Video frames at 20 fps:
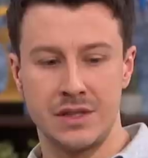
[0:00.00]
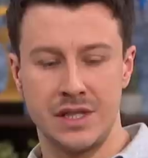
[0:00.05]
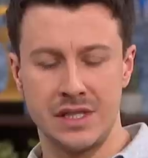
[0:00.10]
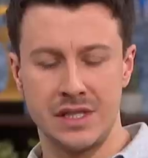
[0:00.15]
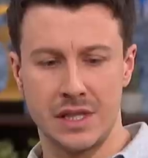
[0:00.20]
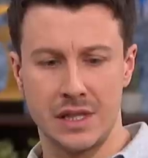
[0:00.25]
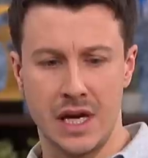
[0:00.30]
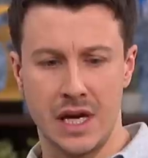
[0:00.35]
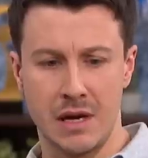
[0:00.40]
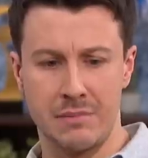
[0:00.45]

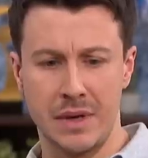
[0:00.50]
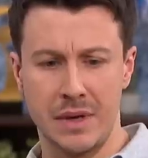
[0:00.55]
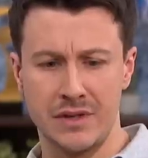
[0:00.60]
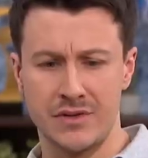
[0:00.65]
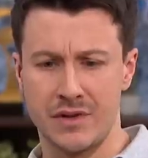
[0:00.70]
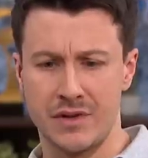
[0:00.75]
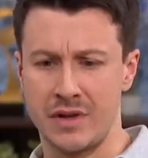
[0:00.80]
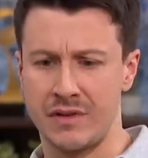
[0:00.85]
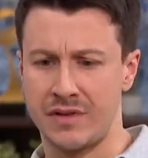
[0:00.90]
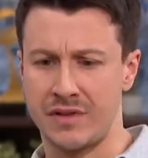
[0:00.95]
She's a
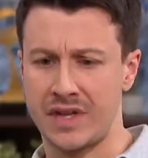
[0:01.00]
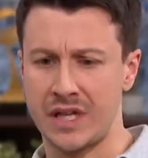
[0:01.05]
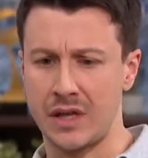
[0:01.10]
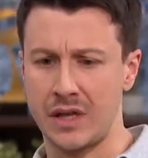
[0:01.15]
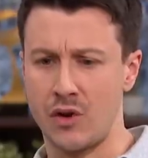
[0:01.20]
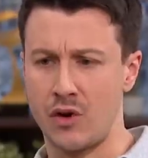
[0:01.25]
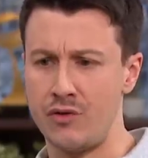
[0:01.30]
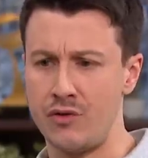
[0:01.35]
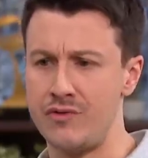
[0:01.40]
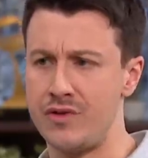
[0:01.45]
patron of, I
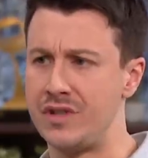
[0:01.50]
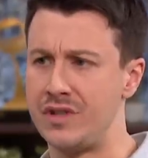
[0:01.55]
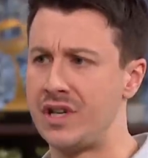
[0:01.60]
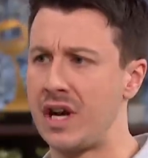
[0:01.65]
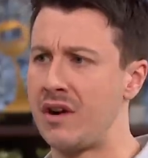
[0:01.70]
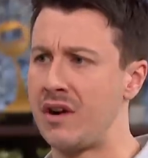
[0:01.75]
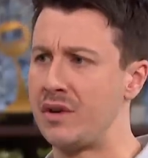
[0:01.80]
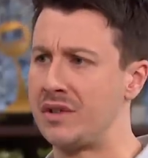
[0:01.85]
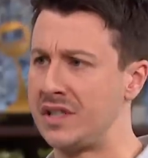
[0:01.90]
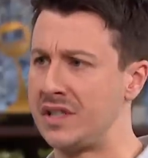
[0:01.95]
think, 100
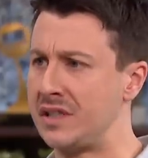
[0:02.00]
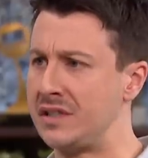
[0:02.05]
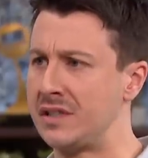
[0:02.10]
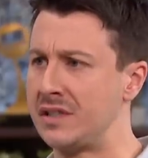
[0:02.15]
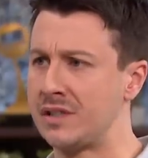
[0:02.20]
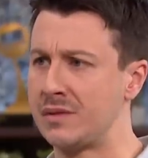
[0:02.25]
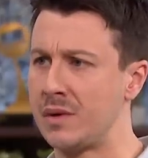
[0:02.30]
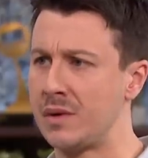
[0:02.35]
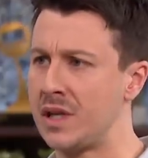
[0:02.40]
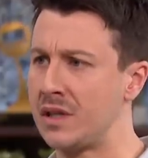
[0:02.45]
charities
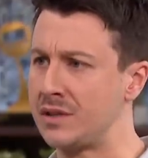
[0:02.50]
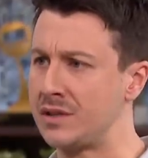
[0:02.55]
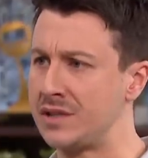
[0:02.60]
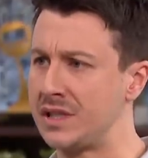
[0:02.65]
as well.